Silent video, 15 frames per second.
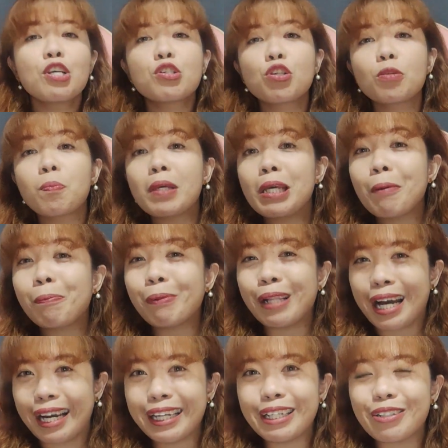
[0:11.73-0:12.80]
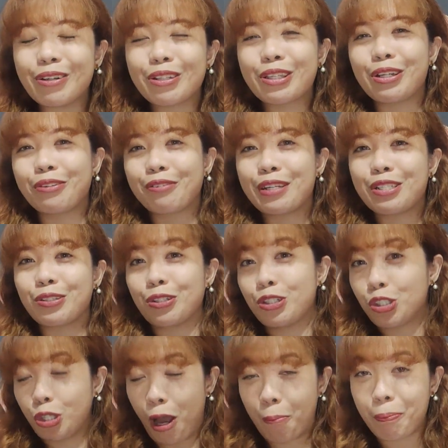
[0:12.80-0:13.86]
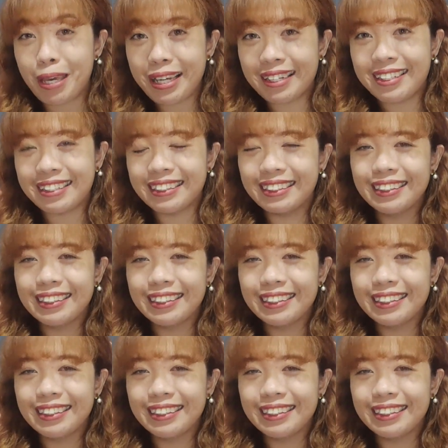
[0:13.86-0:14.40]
should be applied on your research topic?